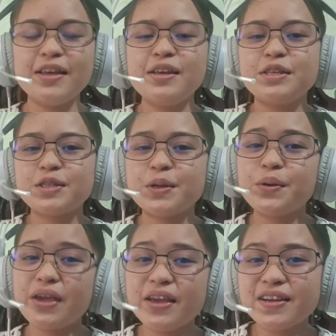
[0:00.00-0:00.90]
So
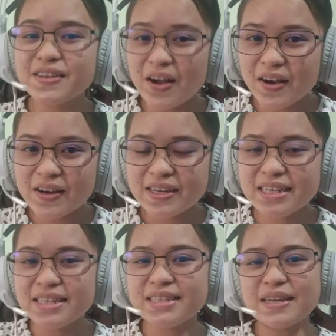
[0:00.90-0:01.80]
here are
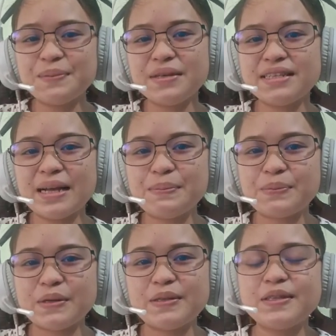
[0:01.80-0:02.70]
some
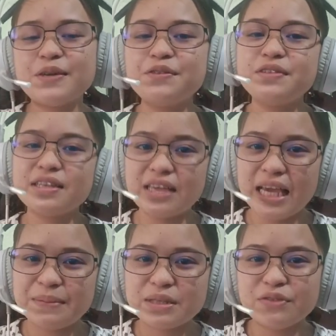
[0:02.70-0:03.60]
examples of the
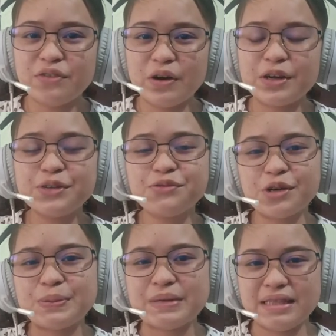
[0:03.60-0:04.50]
games for
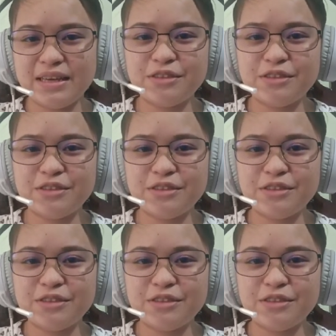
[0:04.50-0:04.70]
formative